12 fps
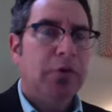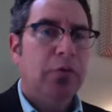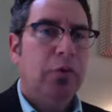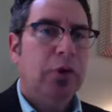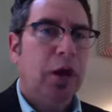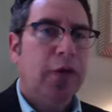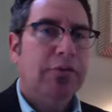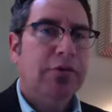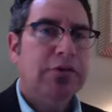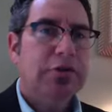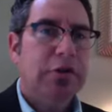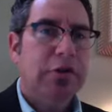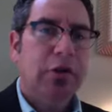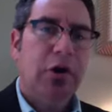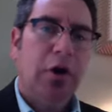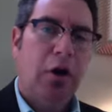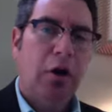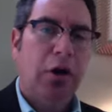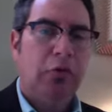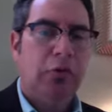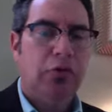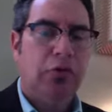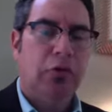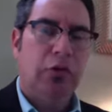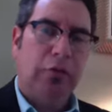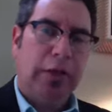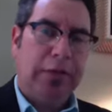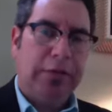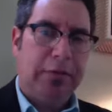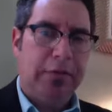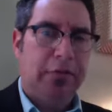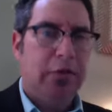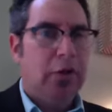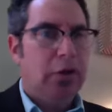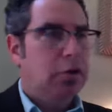we often see that calling was sort of like this,